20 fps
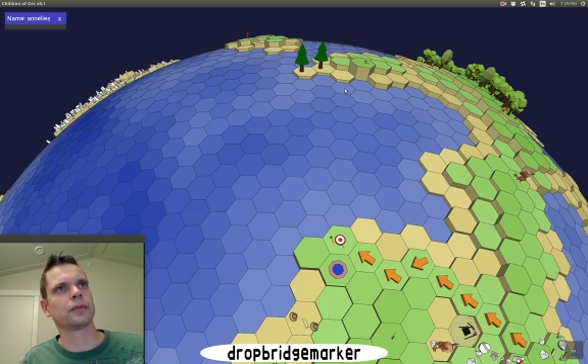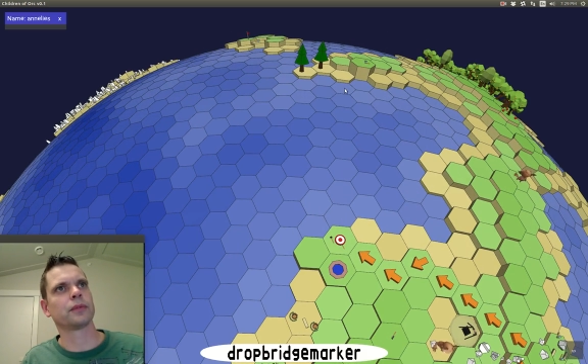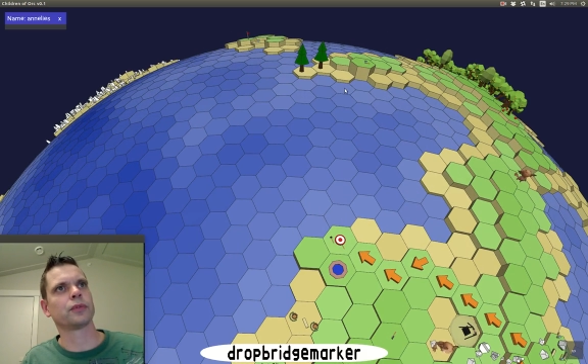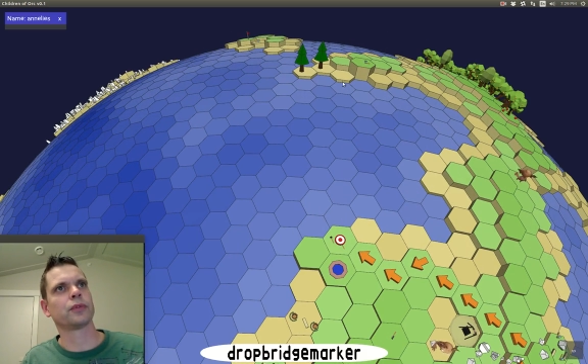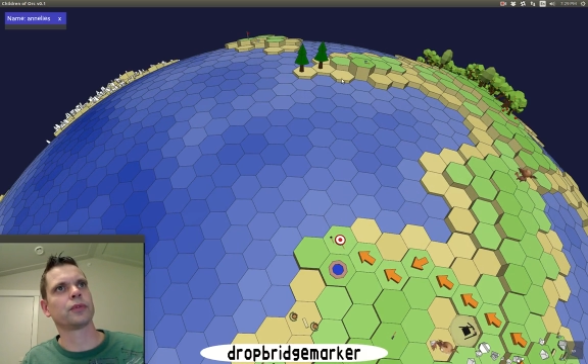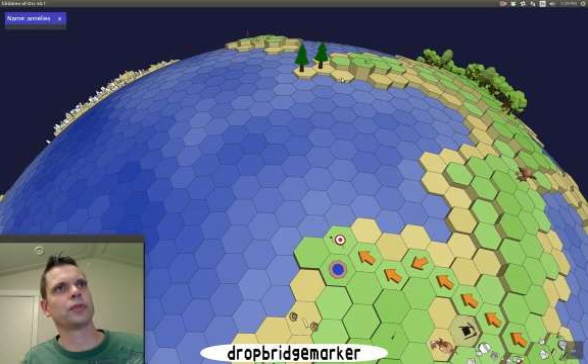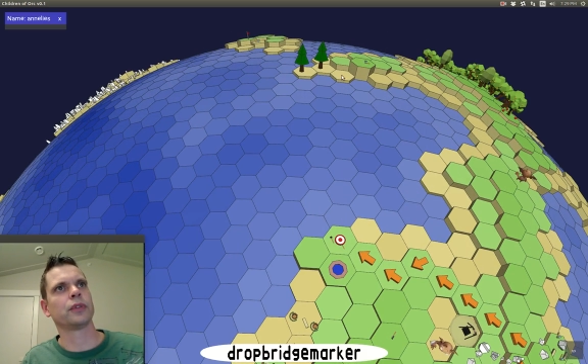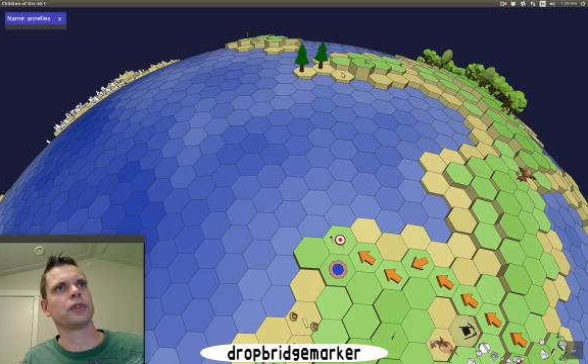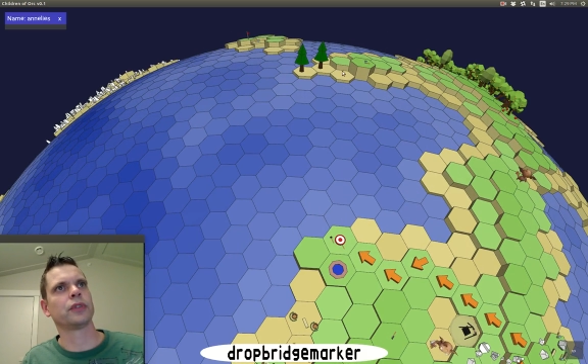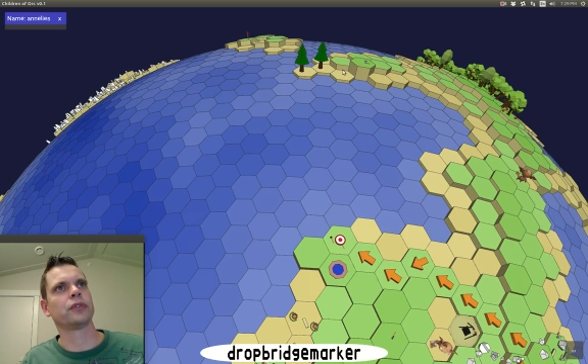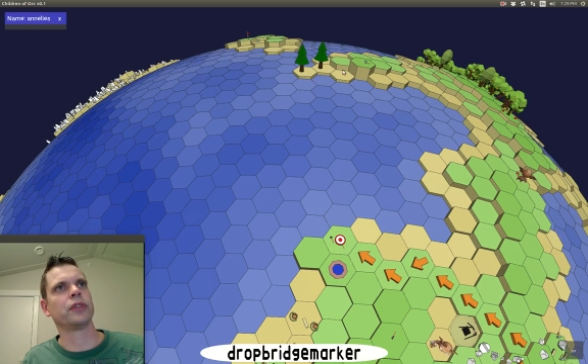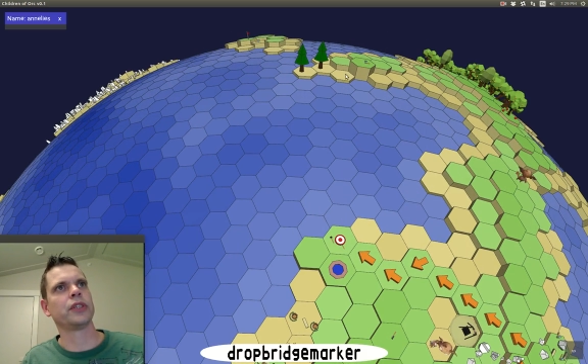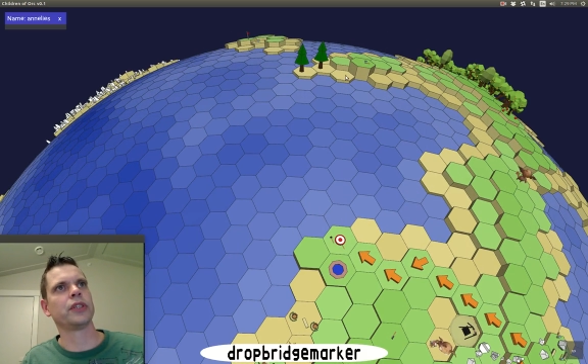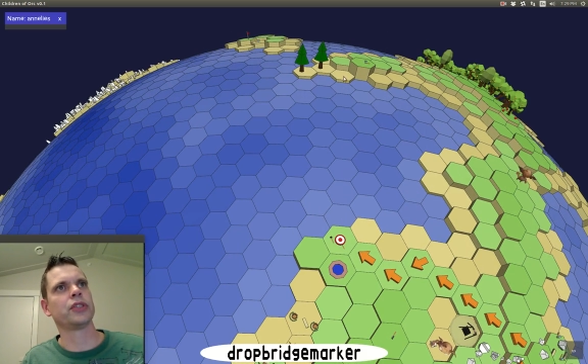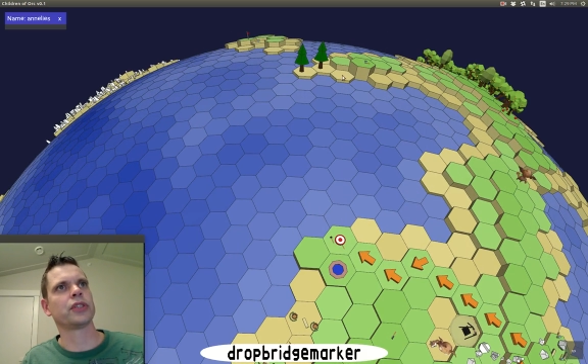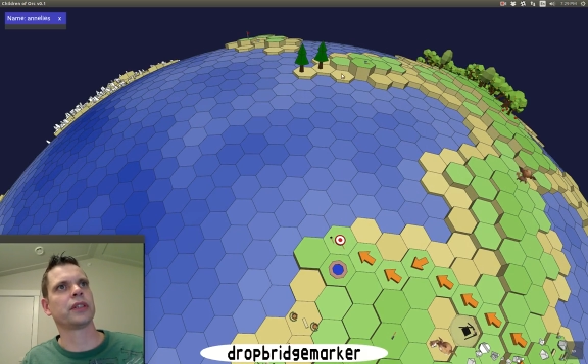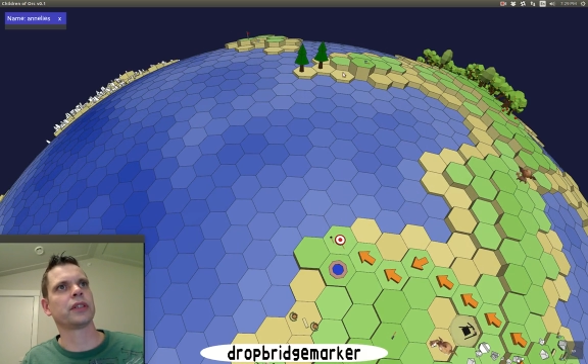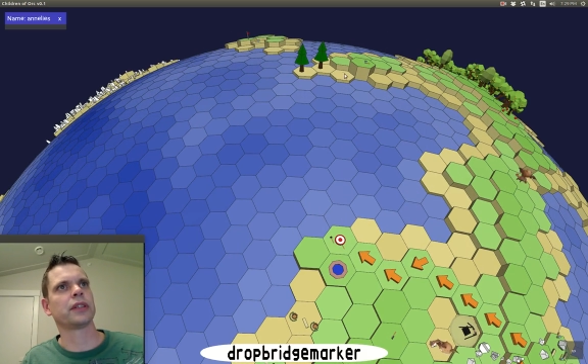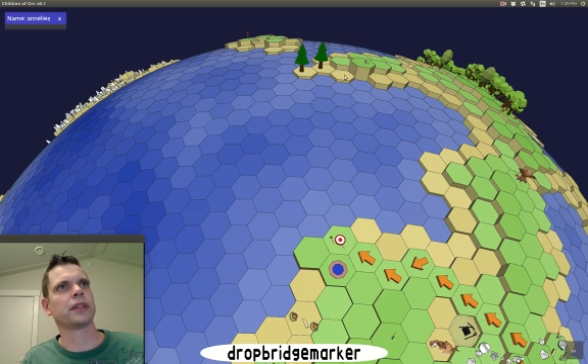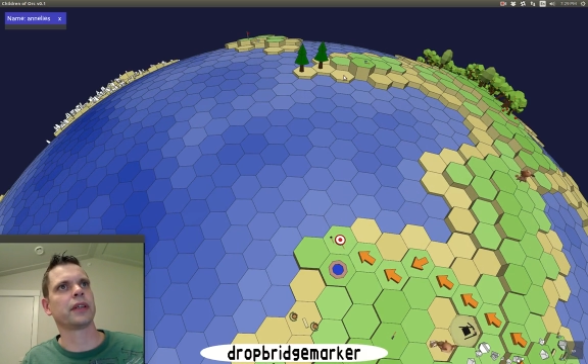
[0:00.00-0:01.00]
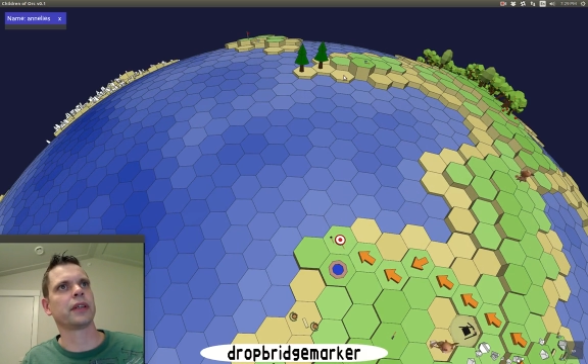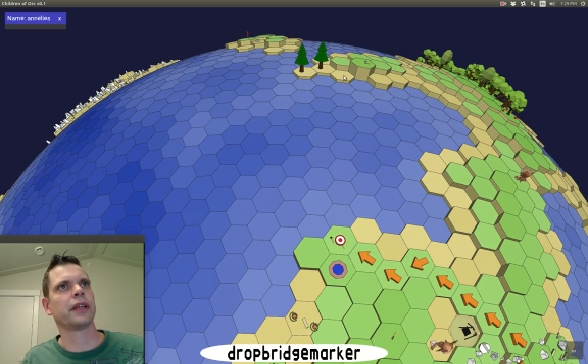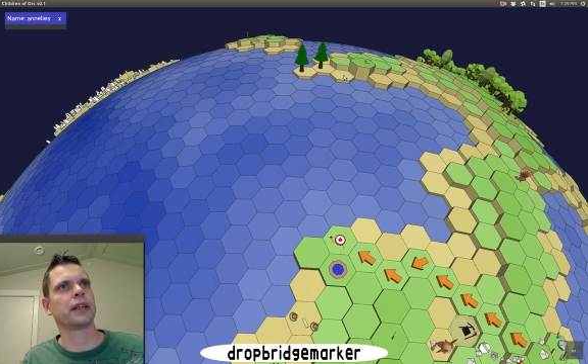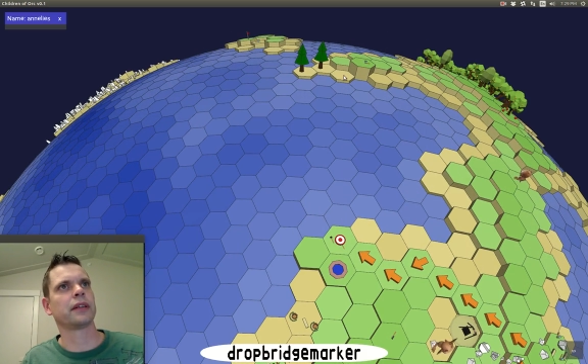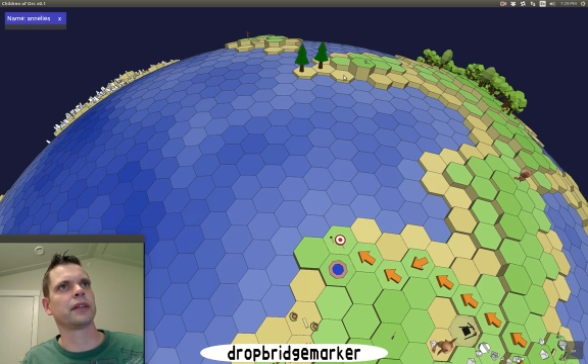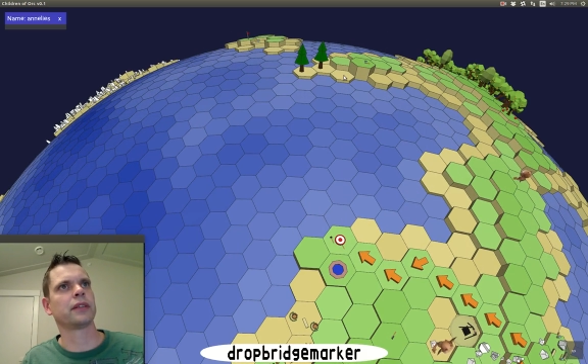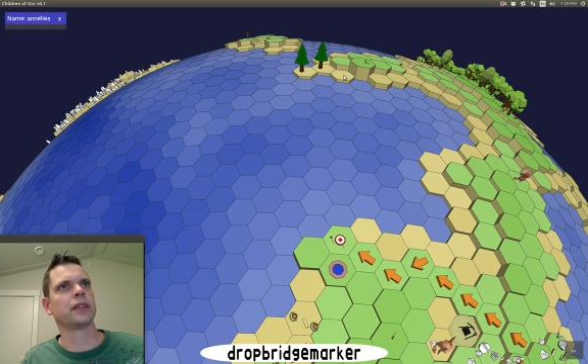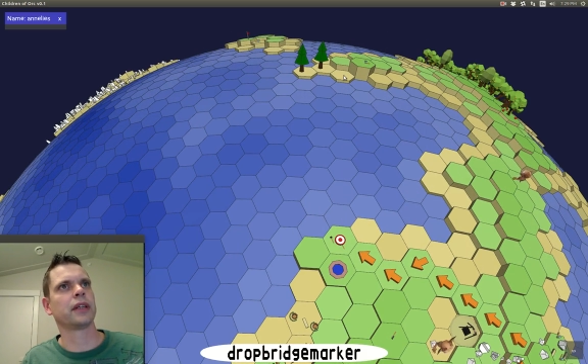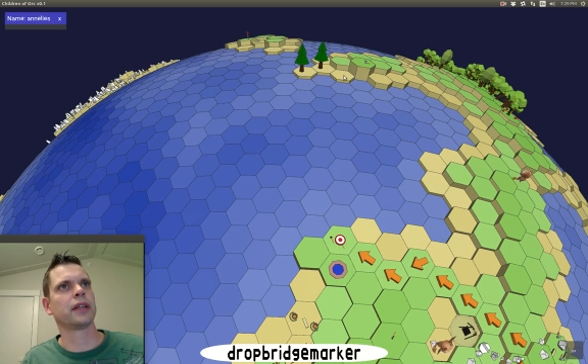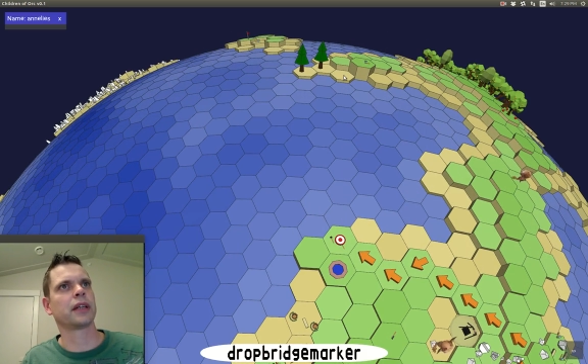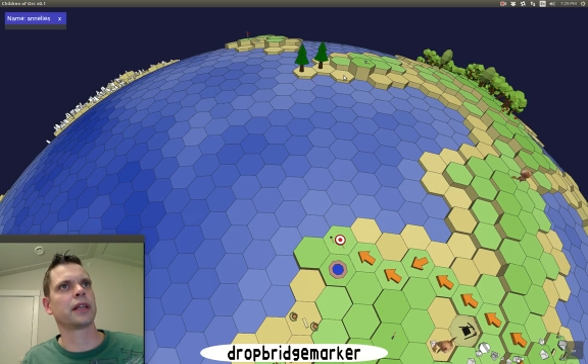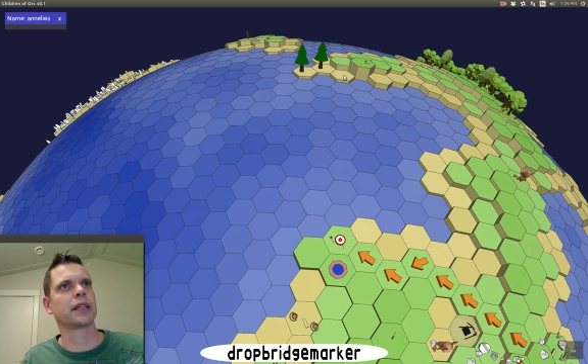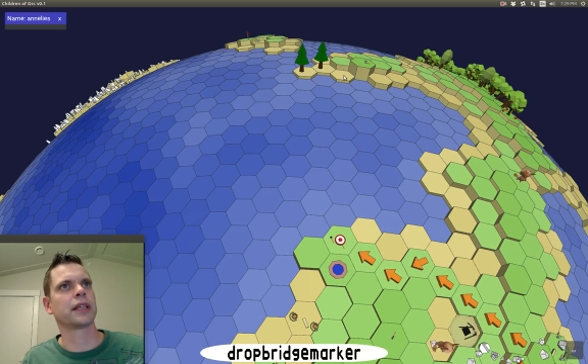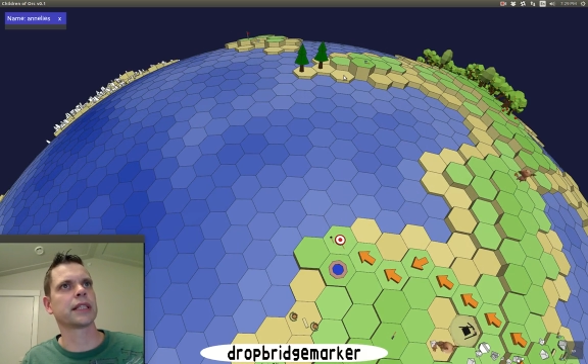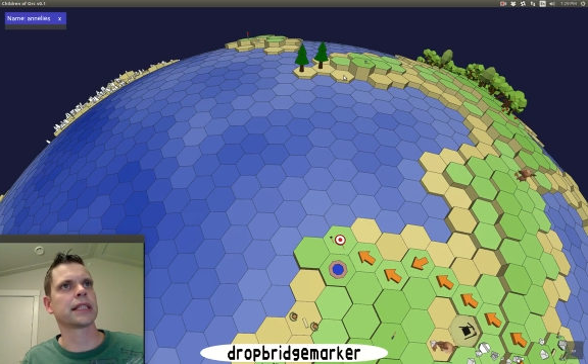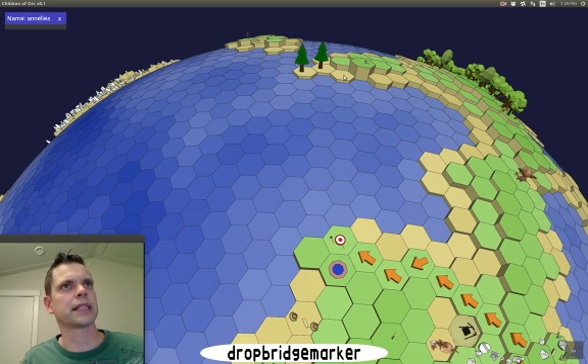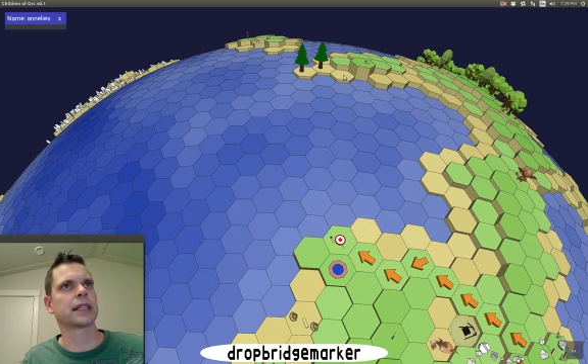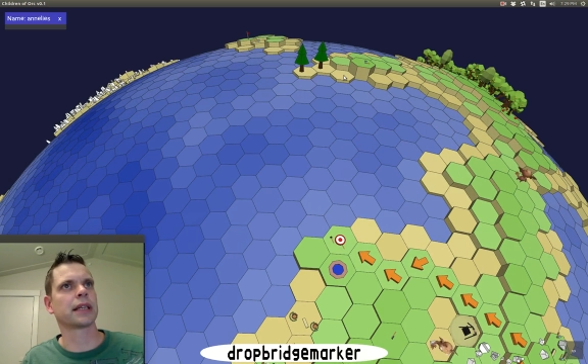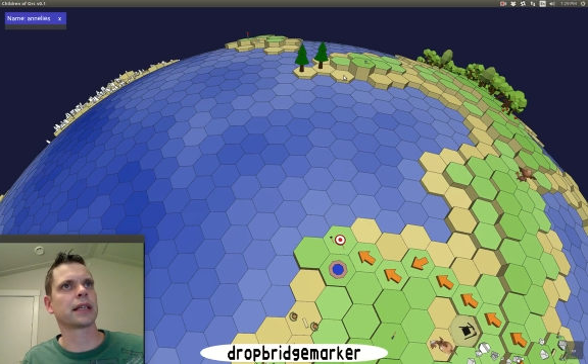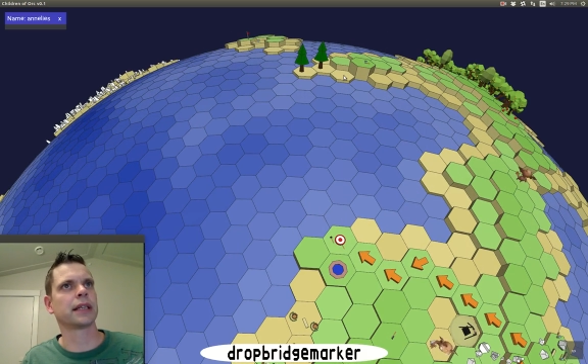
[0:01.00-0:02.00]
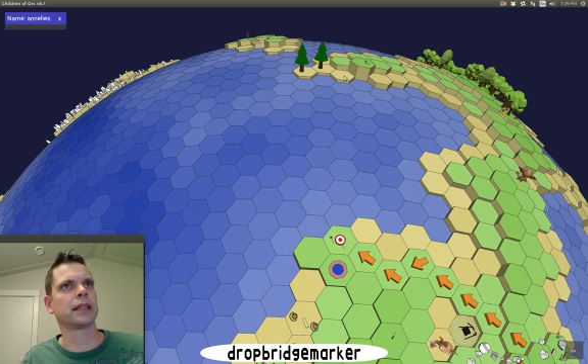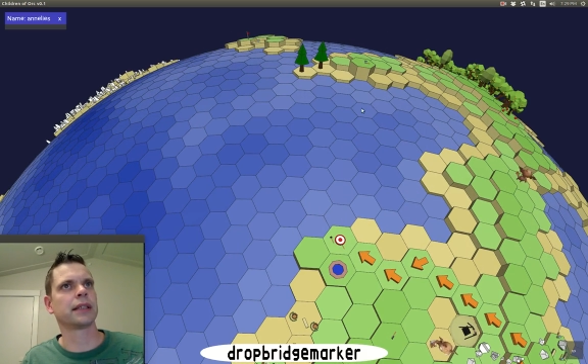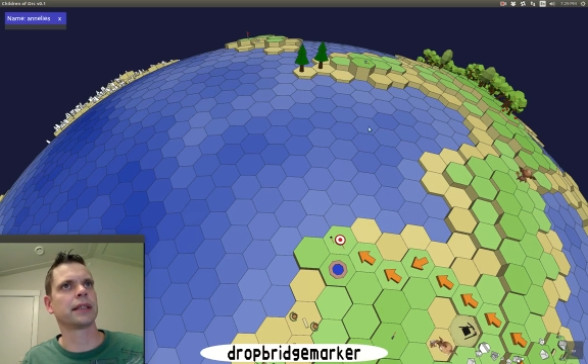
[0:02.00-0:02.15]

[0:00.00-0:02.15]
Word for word: would reach it here on the other side